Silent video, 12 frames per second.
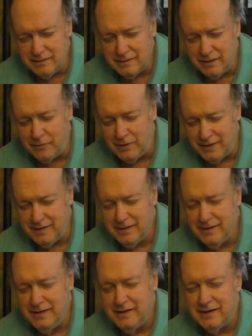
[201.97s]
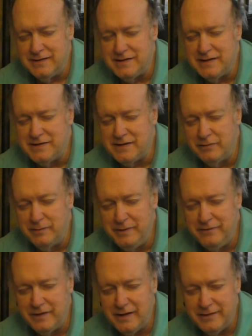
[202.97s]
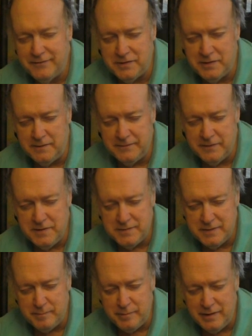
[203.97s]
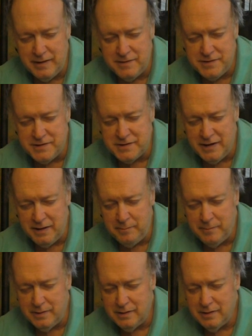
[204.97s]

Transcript: Oh, really? He says it would be very difficult for us to pronounce his name